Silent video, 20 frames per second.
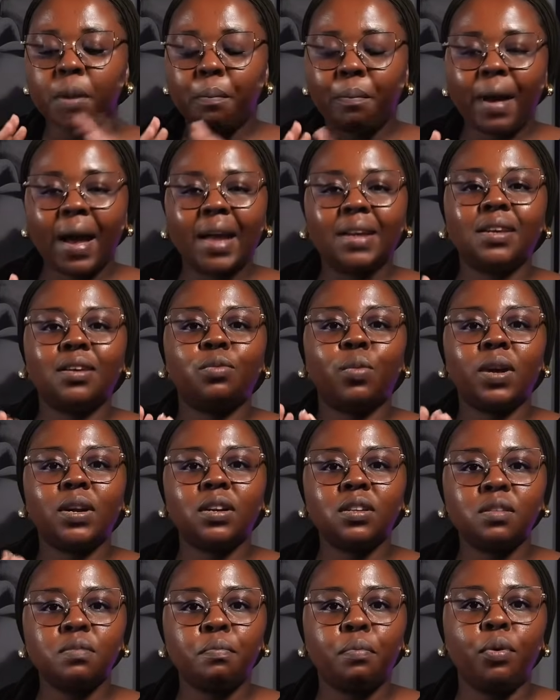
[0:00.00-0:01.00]
But
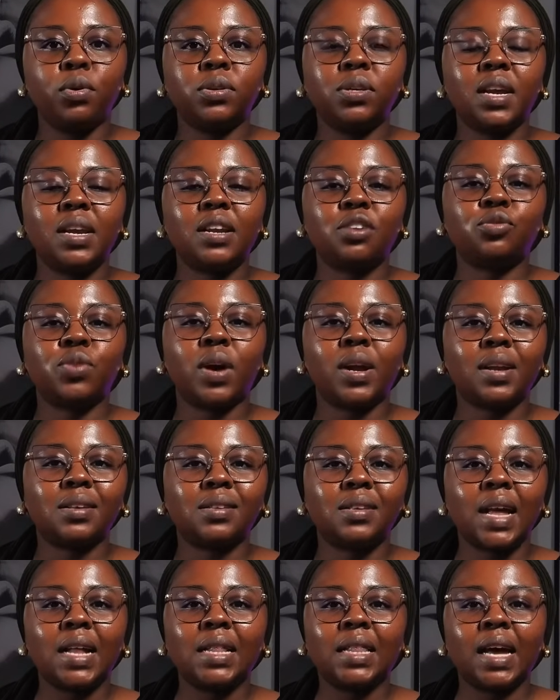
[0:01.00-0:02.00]
what is important is to
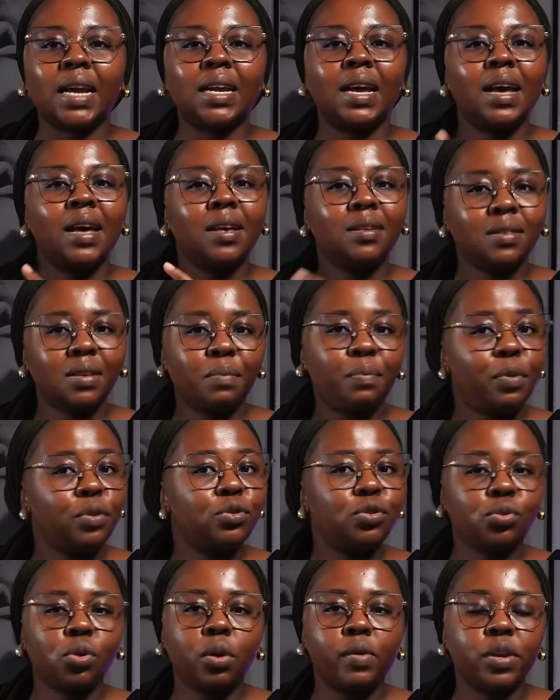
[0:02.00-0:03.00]
understand that
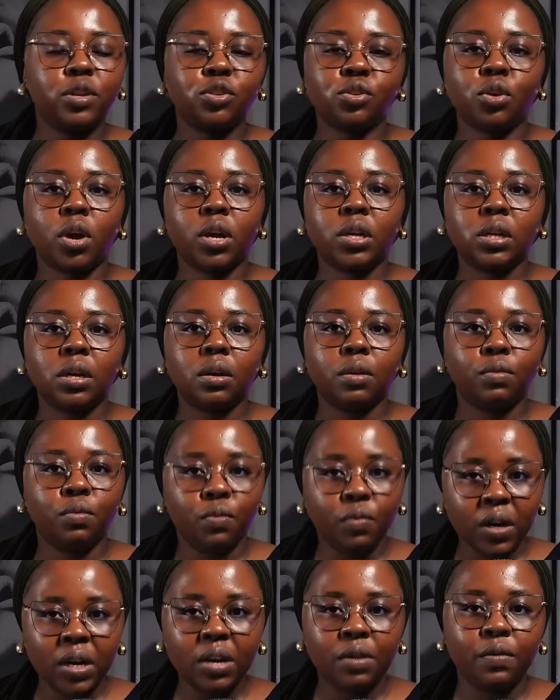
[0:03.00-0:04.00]
Sipo's story is not
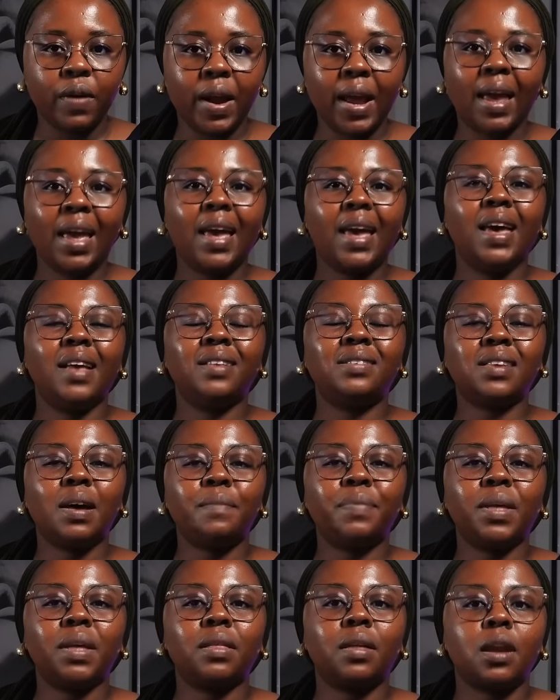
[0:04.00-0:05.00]
really rare. It's
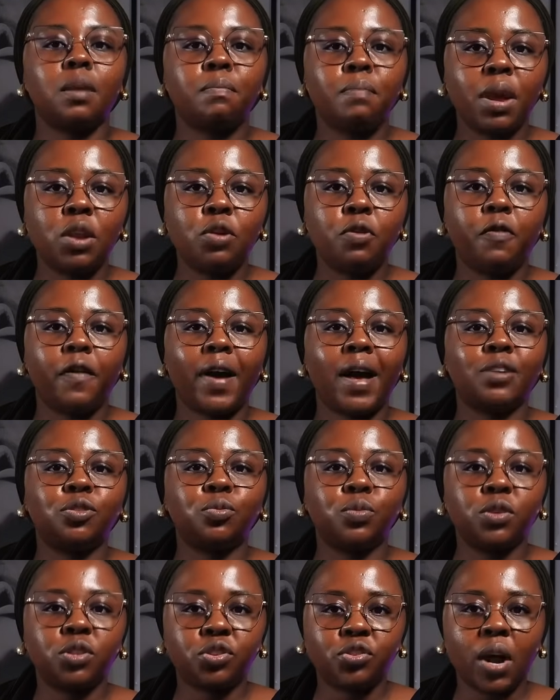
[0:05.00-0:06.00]
something that many of
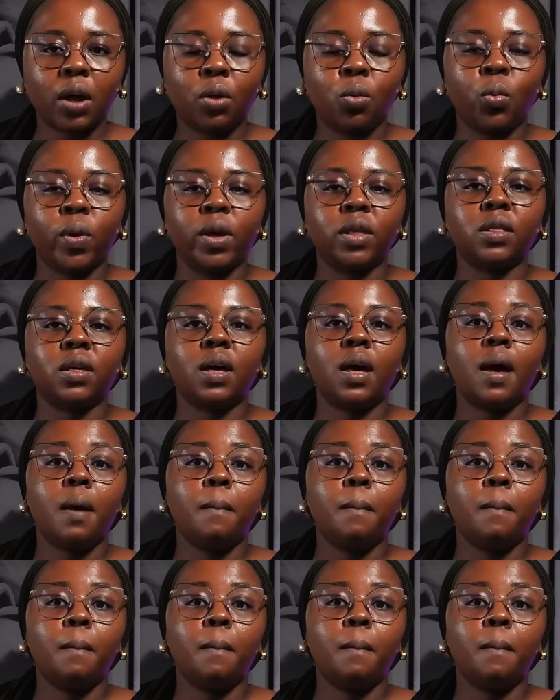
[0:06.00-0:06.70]
us will struggle with.